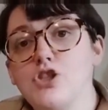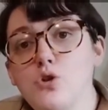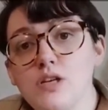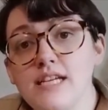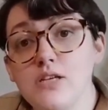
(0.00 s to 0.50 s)
you
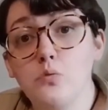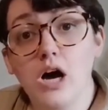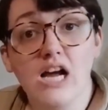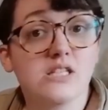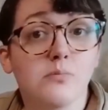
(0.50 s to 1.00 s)
can get to a
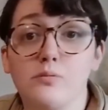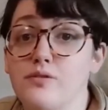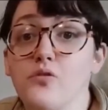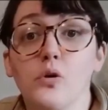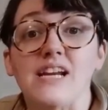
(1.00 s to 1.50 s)
hospital
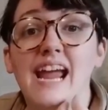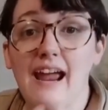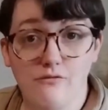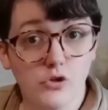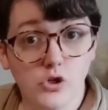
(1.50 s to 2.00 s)
before it
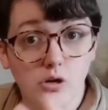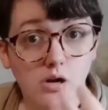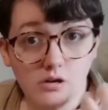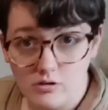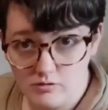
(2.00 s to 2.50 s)
ever
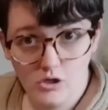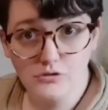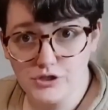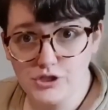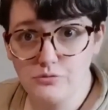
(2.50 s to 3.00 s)

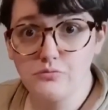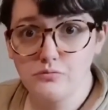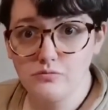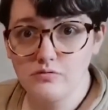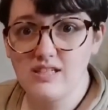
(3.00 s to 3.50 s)
hurts you
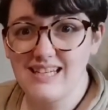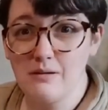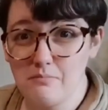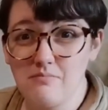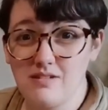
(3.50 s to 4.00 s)
in a
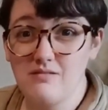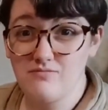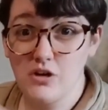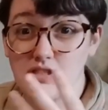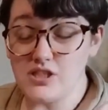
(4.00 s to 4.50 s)

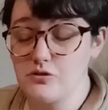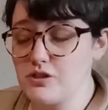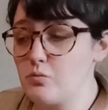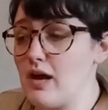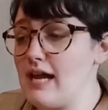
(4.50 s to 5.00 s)
very
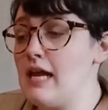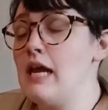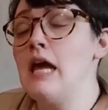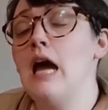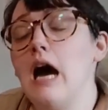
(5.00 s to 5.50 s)
serious way.
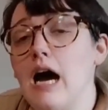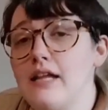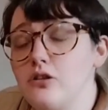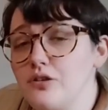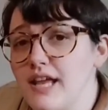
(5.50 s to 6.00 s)
I
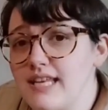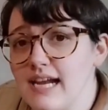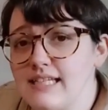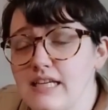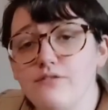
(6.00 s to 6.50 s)
learned that
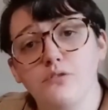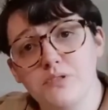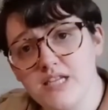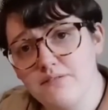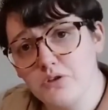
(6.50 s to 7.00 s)
technique from
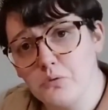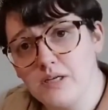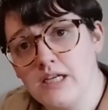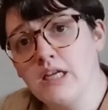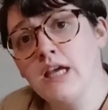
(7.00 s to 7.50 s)
Steve
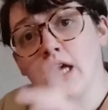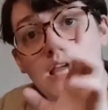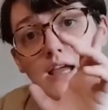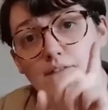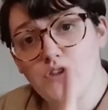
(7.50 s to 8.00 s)
Irwin,
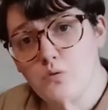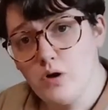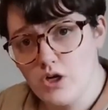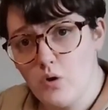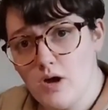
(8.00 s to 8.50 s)
If you want
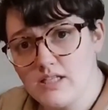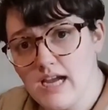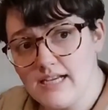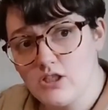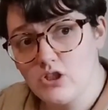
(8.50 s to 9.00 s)
to go
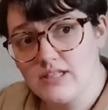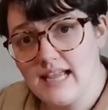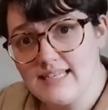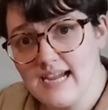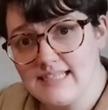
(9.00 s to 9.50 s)
online and look
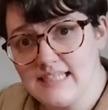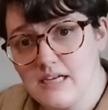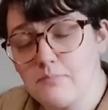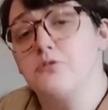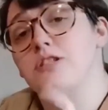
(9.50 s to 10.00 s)
that technique
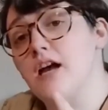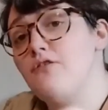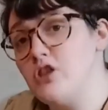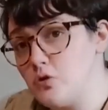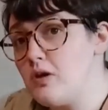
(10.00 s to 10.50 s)
up yourself,
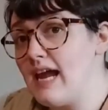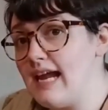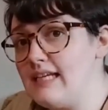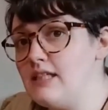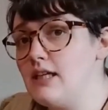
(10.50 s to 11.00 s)
you
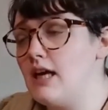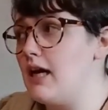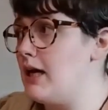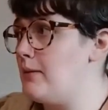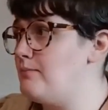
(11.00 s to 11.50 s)
can.
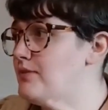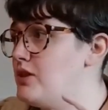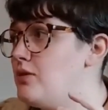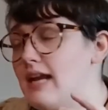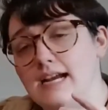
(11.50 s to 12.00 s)
You
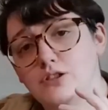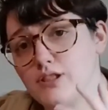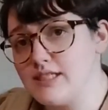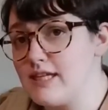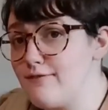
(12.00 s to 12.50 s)
could actually
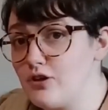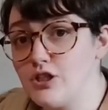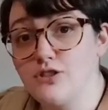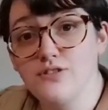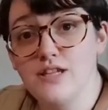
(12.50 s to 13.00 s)
see
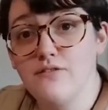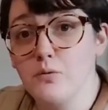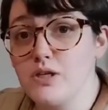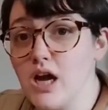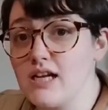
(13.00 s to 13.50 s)
footage of Steve when
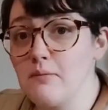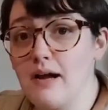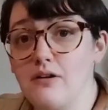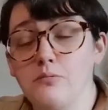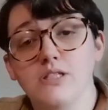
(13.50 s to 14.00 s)
talking about
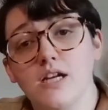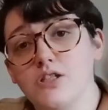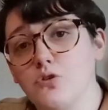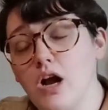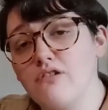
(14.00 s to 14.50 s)
it. It was on his
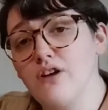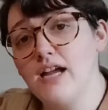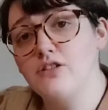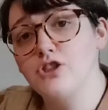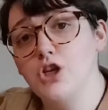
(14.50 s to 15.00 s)
Croc
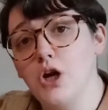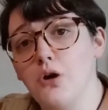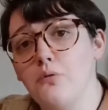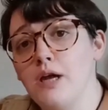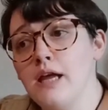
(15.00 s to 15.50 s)
Files show.